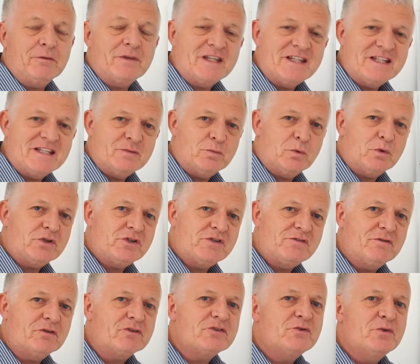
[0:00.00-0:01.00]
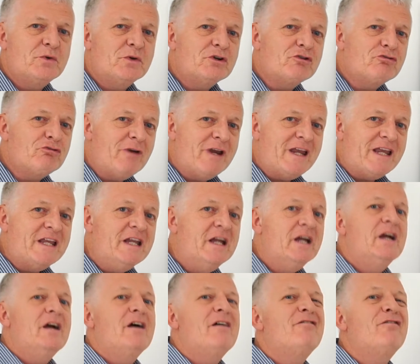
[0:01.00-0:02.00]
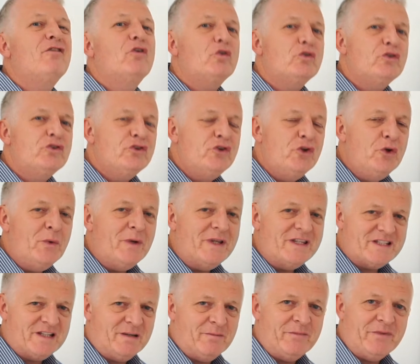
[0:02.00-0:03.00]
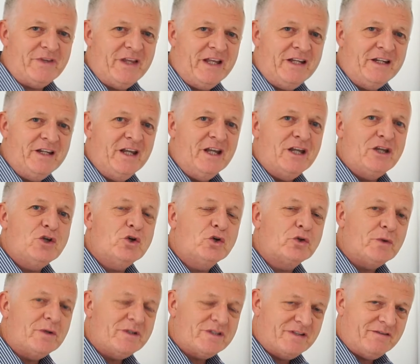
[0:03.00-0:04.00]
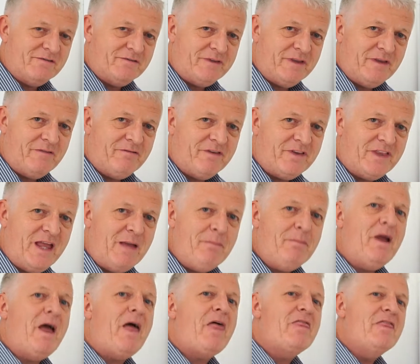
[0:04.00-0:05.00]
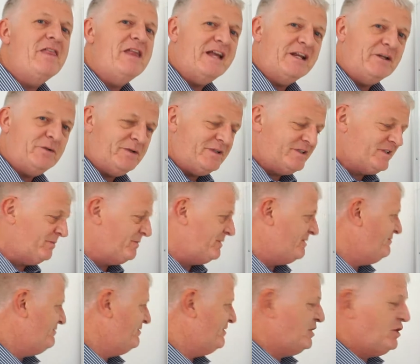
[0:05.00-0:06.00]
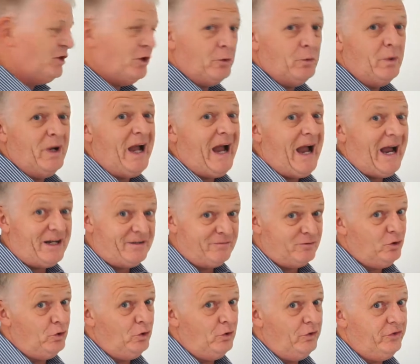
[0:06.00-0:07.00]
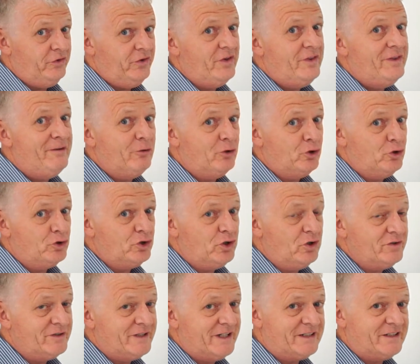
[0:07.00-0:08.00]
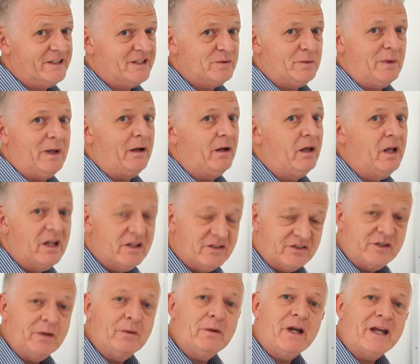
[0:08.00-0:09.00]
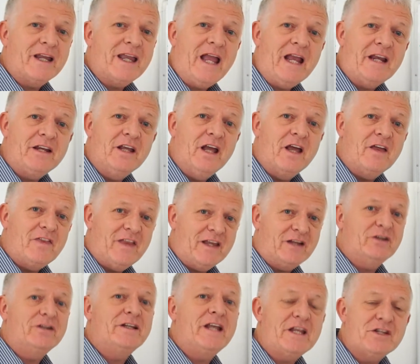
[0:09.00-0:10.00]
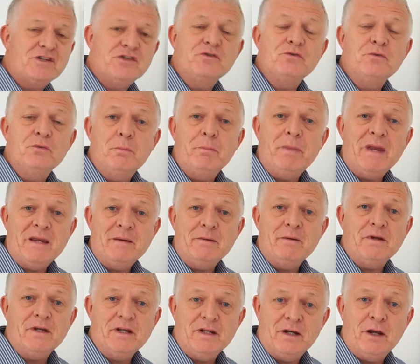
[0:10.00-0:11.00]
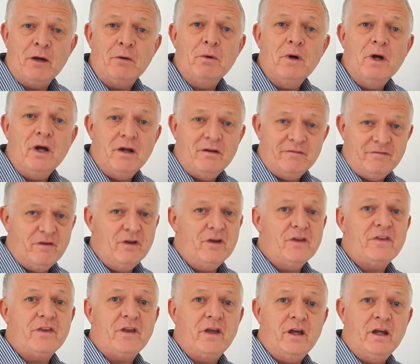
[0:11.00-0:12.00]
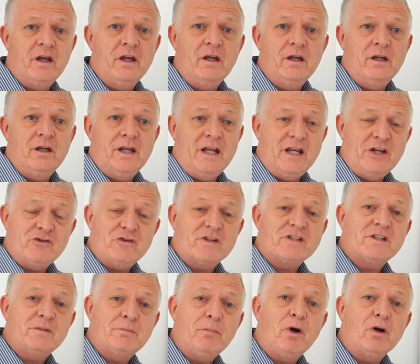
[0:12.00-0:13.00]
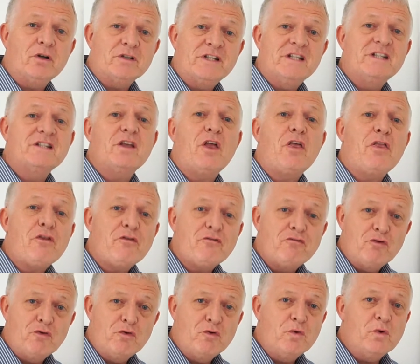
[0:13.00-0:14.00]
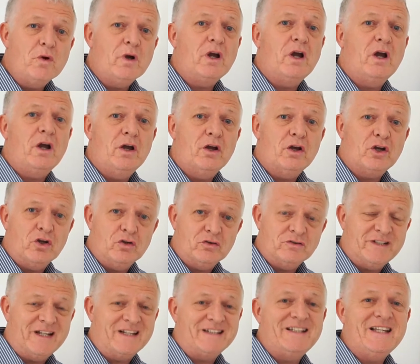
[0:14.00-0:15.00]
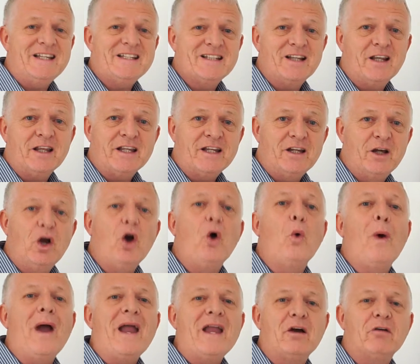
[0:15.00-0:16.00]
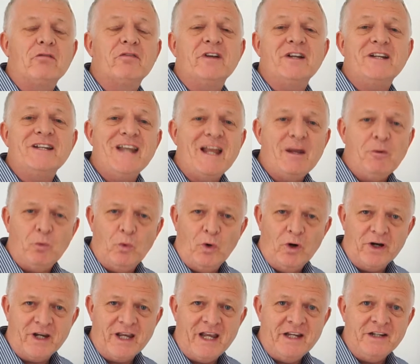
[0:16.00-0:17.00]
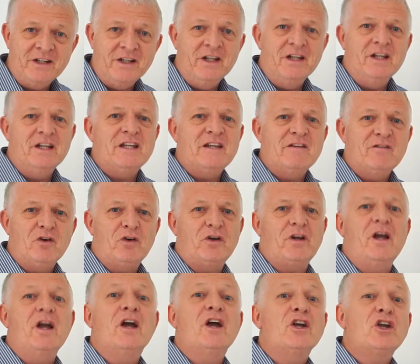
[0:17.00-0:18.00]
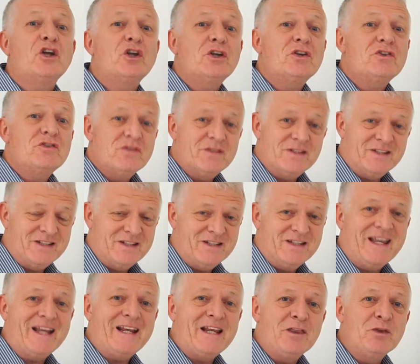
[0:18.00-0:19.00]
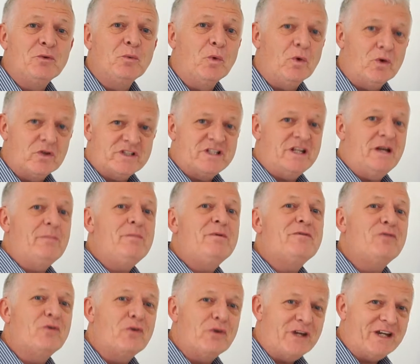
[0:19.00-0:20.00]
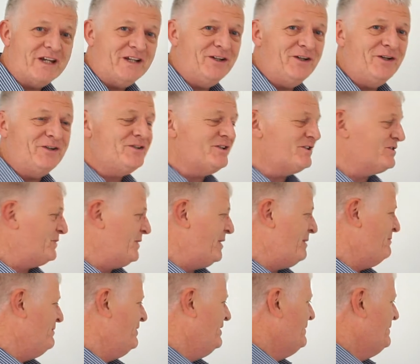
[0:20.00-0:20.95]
this is what you've got to agree for doing something. You're doing something for them, they're doing something for you, and of course they're a good contact as well. So again, they could get you, you know, further interested parties through contacts. It's like a way of networking. You've got to get in the water before you can learn to swim.